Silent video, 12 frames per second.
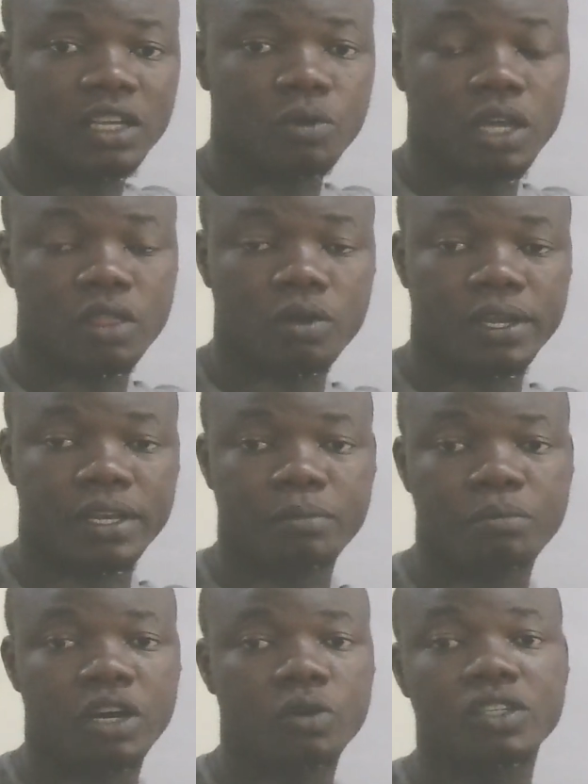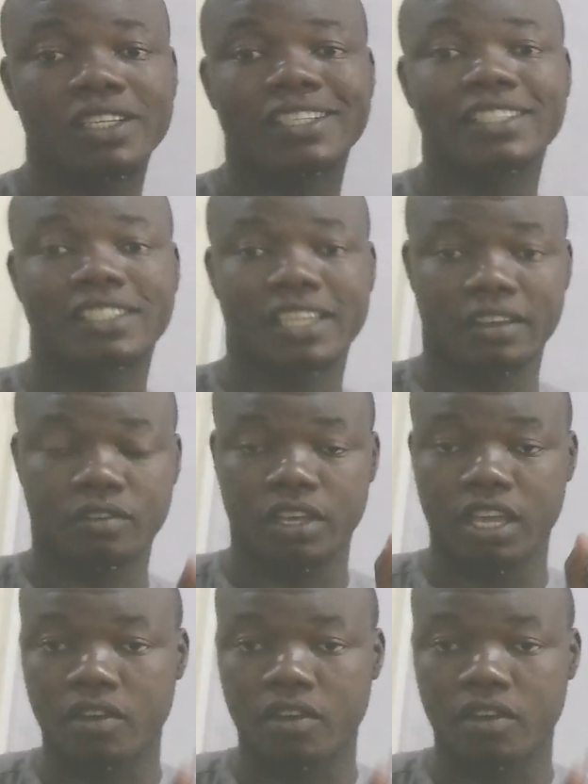that we are talking about is the